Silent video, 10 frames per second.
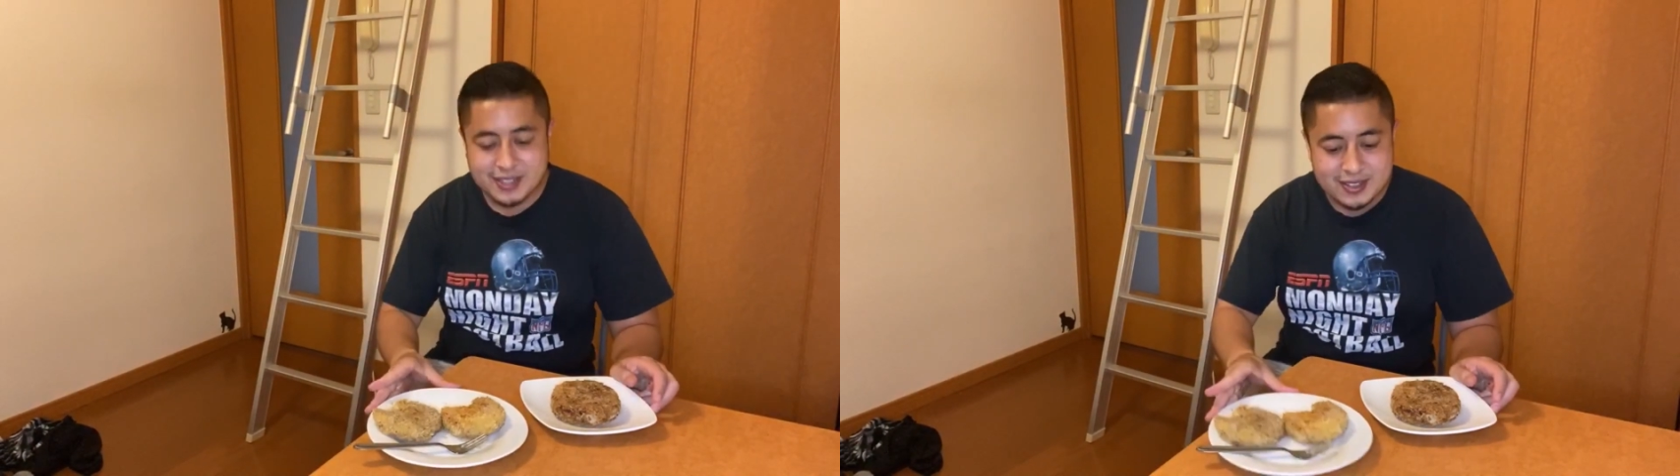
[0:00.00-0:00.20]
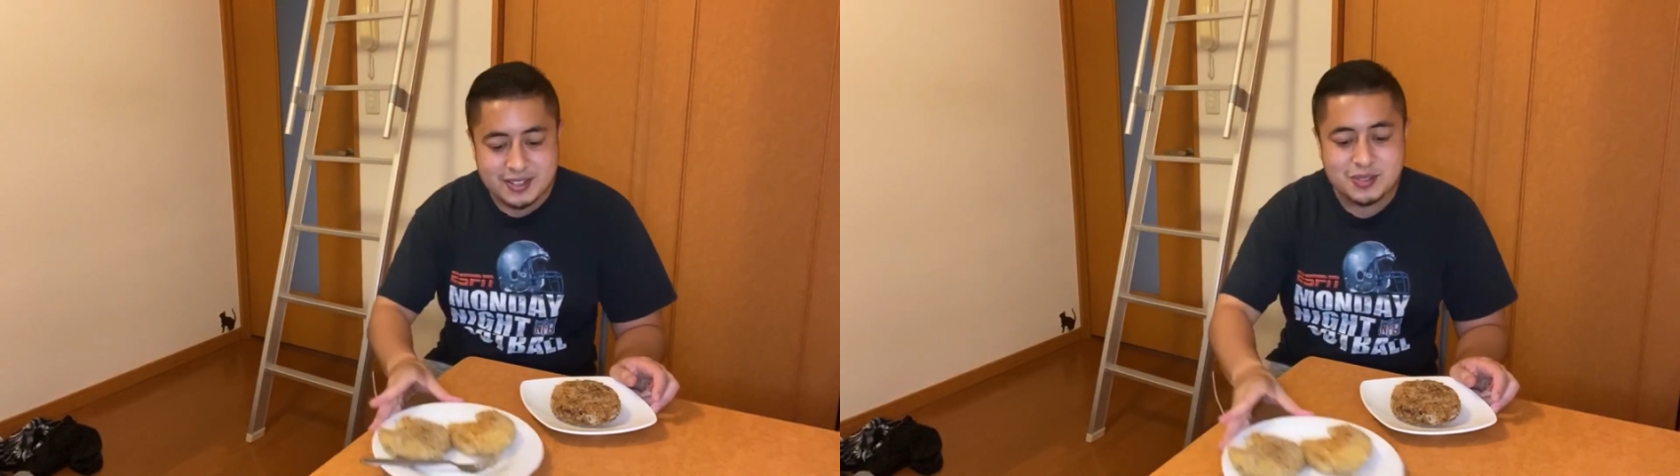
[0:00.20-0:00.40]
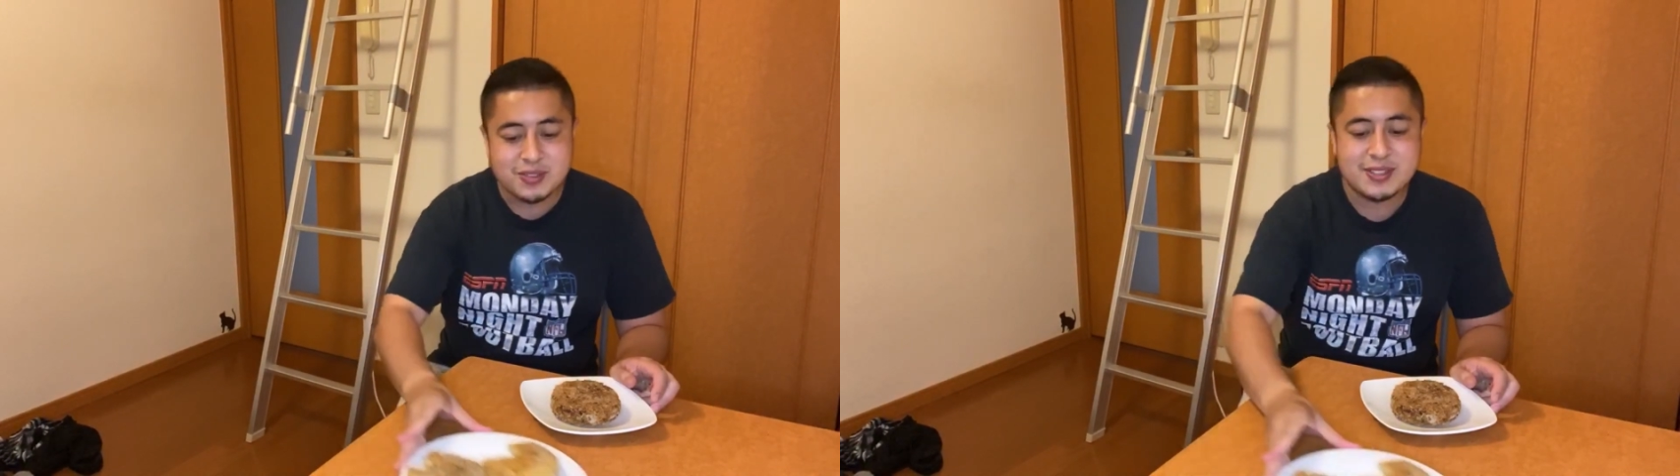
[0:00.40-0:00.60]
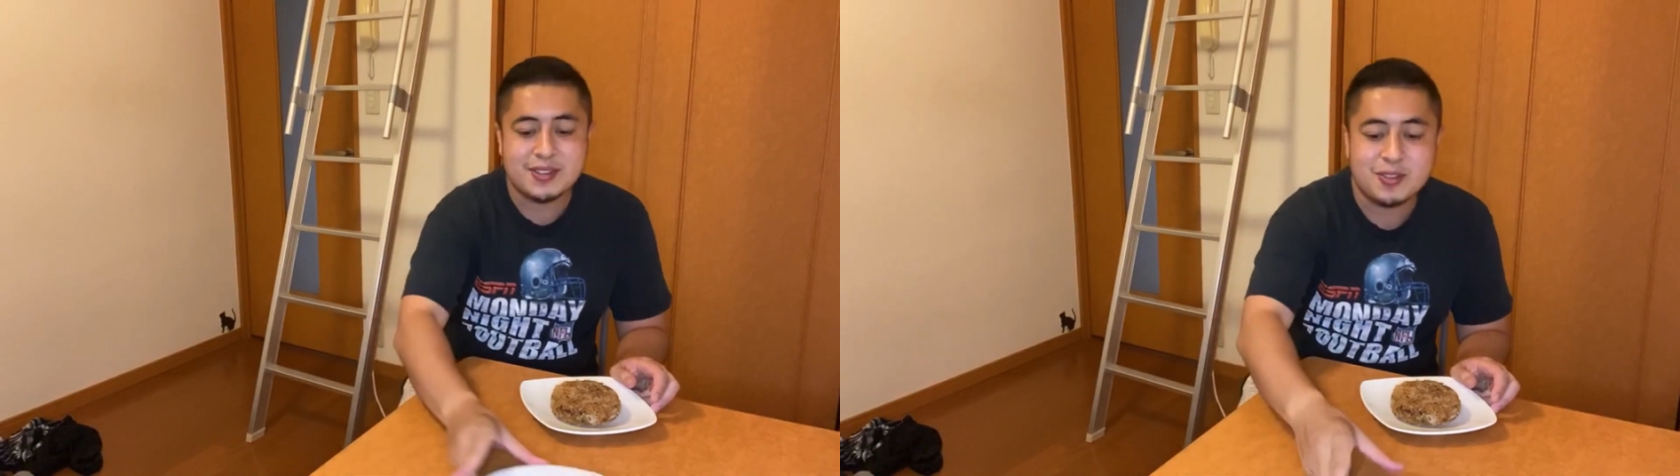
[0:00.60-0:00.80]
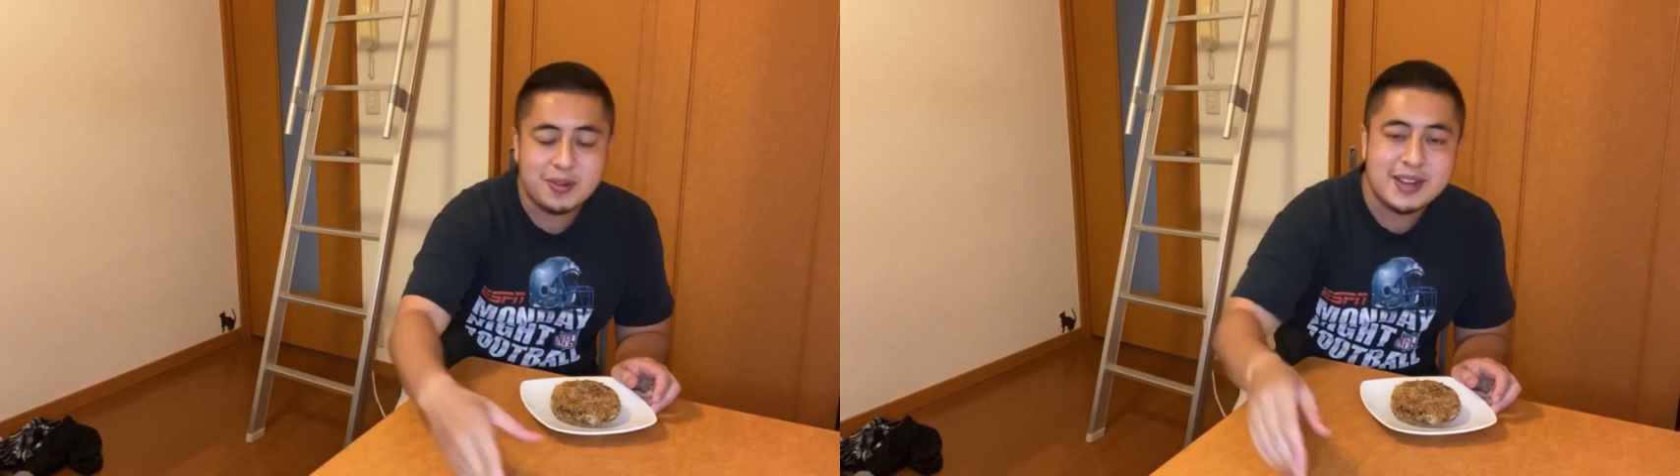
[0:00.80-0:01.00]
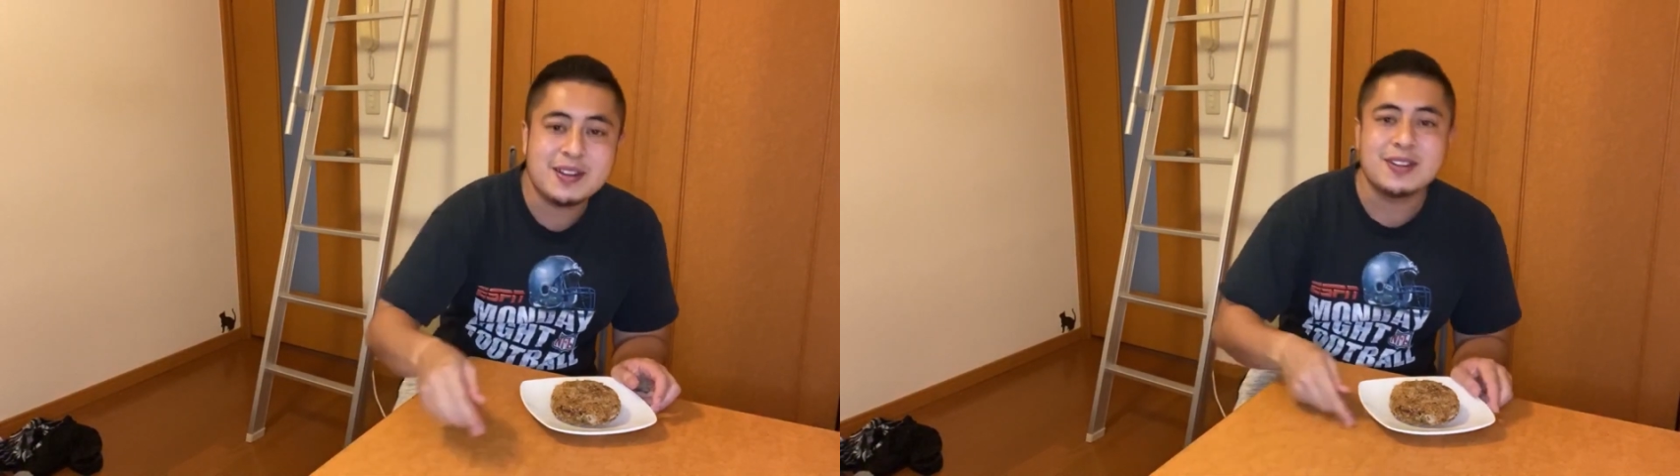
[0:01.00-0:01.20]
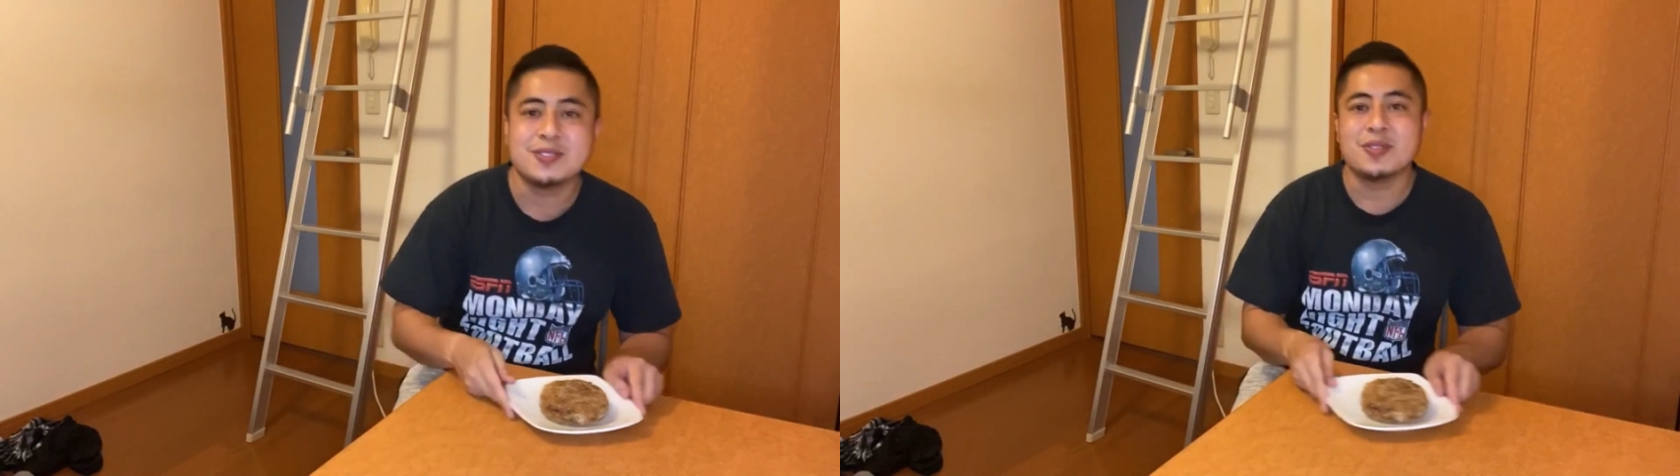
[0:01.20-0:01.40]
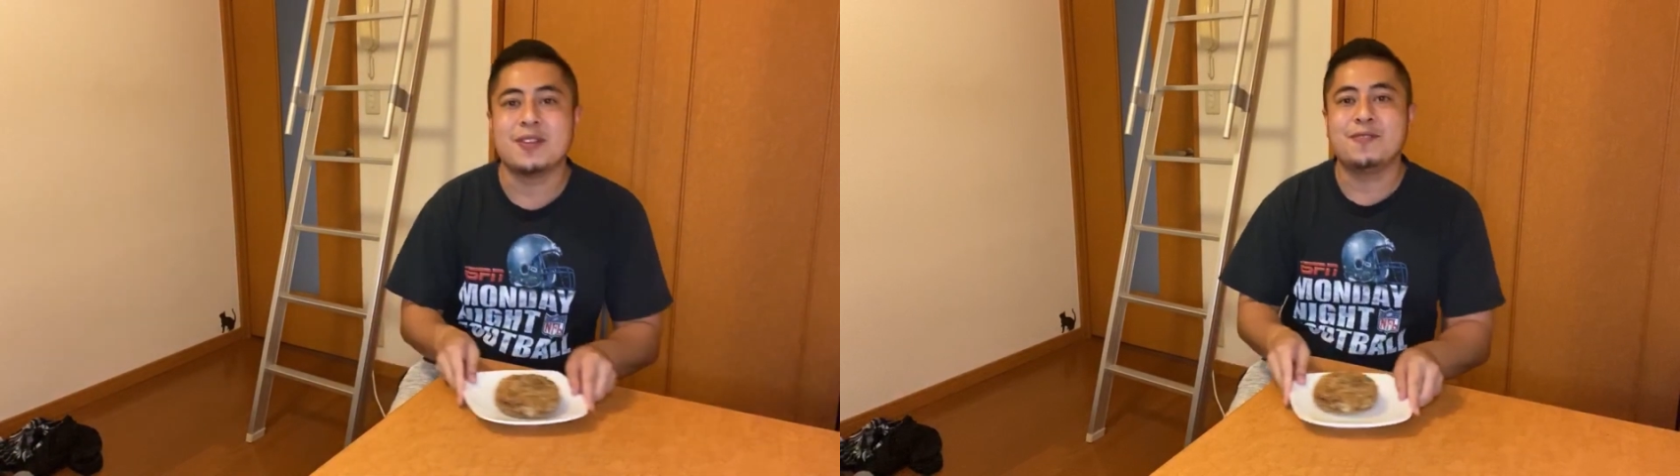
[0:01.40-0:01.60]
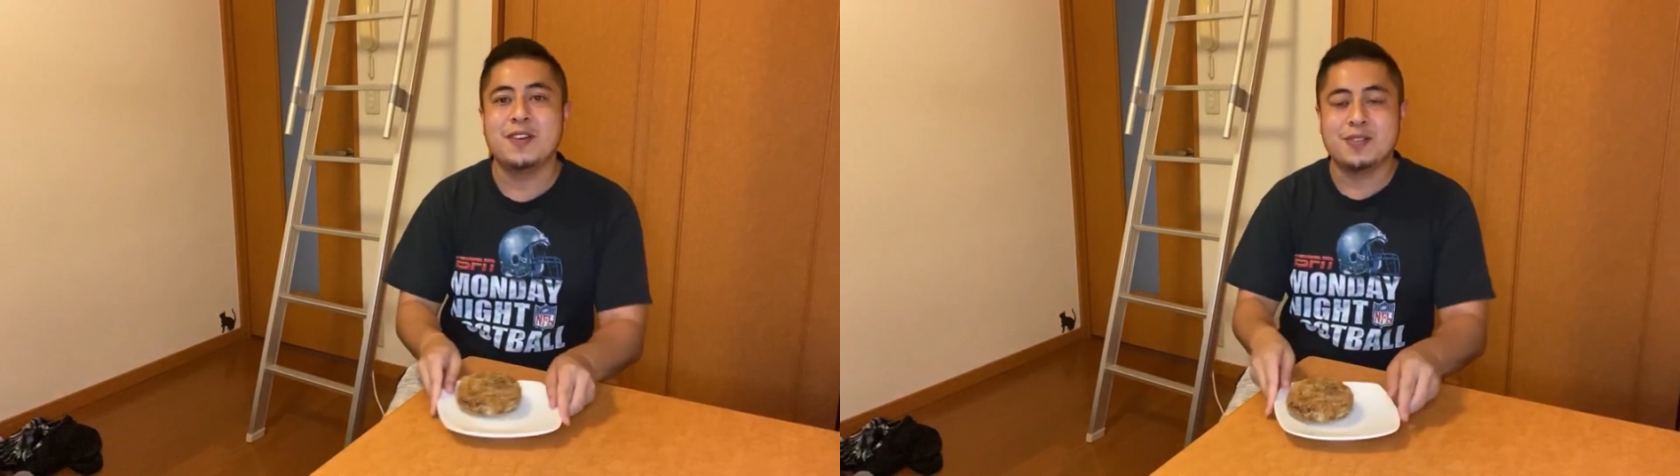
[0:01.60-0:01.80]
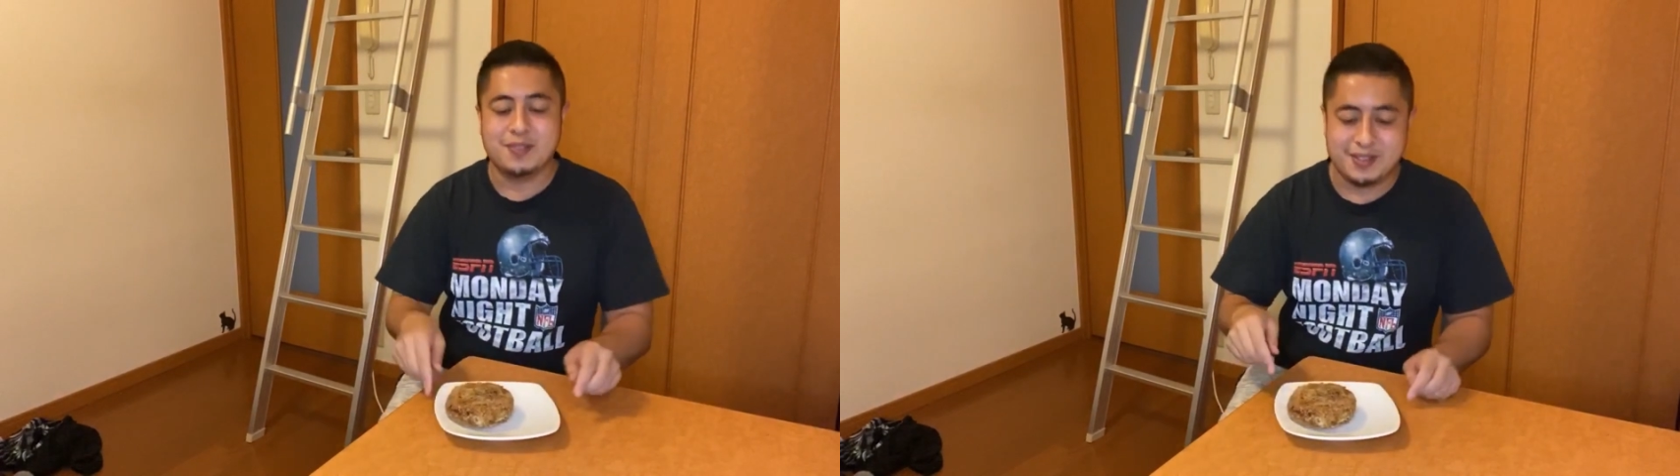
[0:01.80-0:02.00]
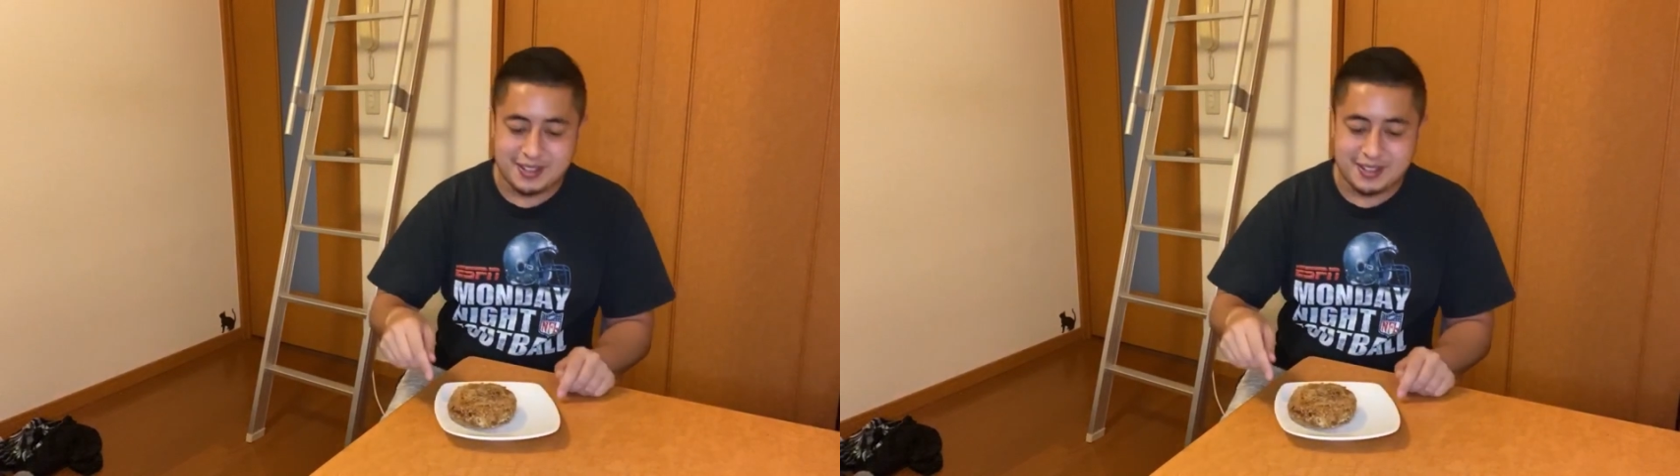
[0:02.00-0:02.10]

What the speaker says: get these ones out the way. On to our fun one,